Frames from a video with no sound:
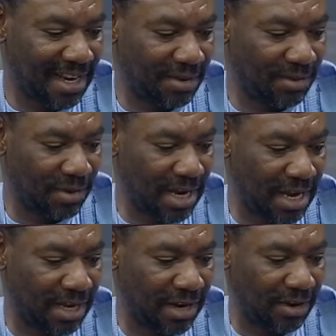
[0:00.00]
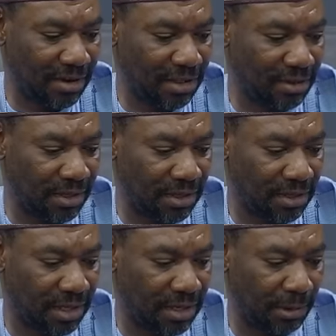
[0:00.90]
Taiwo Adeyanju, he
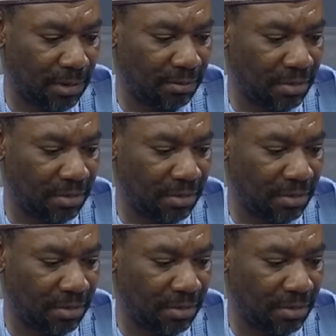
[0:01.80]
says,